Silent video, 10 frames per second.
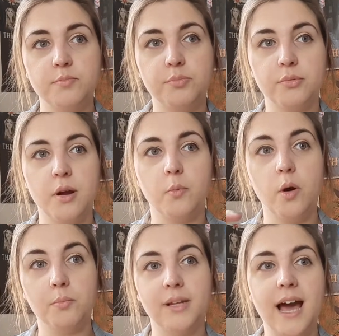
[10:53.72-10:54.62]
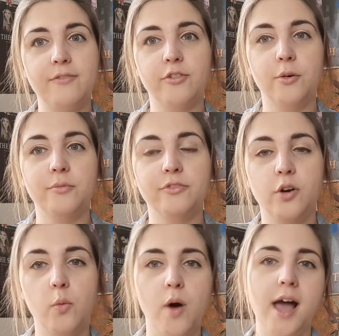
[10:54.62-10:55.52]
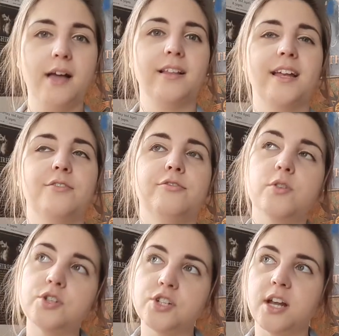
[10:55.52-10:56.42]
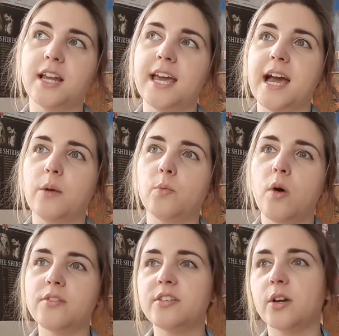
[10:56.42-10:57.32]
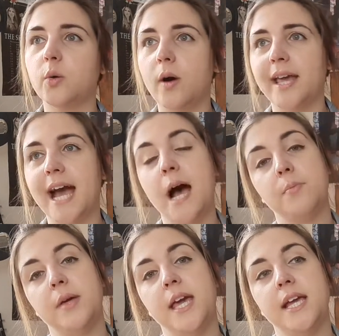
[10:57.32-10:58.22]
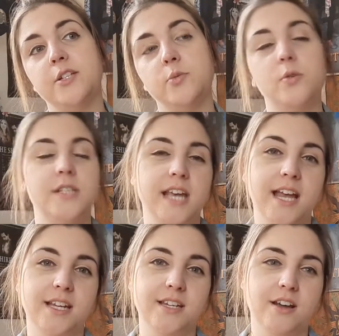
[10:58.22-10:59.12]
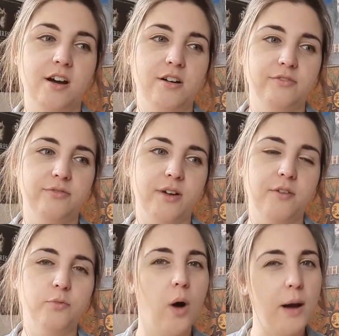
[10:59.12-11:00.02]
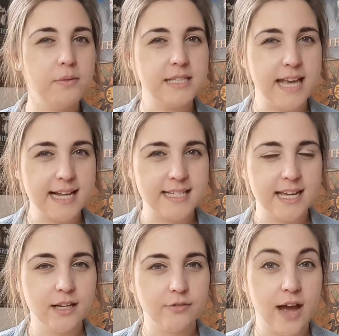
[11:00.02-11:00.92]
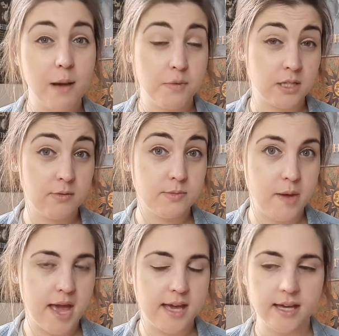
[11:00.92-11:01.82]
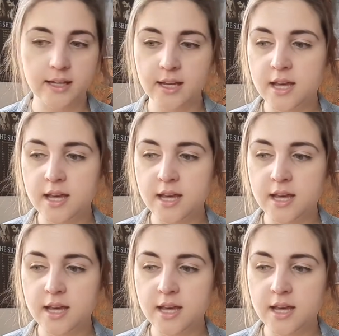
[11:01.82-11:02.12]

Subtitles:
platform for a while, and unfortunately I wasn't quite happy towards the end of what I was getting for how much I was paying.